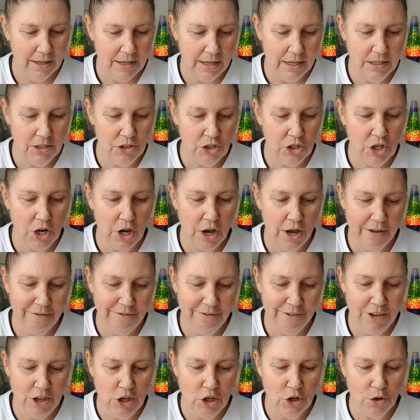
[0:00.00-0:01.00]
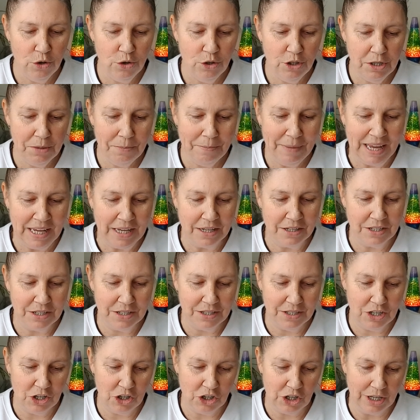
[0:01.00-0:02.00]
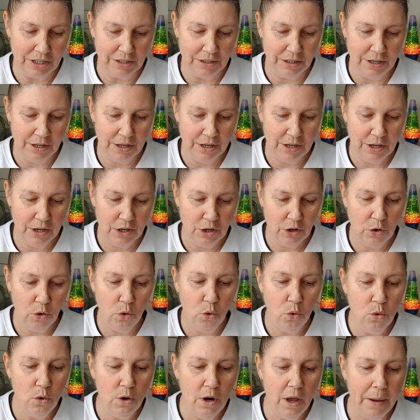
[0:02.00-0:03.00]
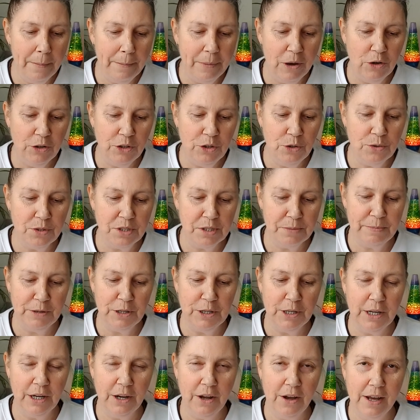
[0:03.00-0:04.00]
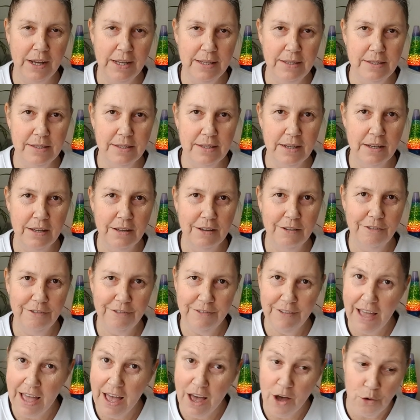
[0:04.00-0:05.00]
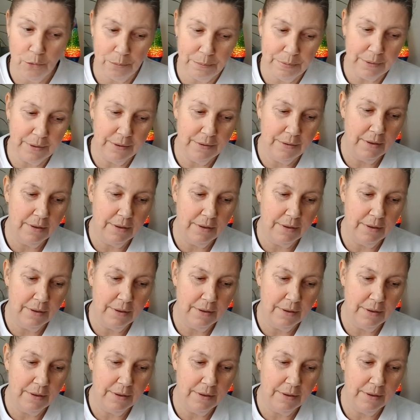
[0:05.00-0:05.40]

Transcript: It's time for you to make a decision. Call upon your spirit guides for help.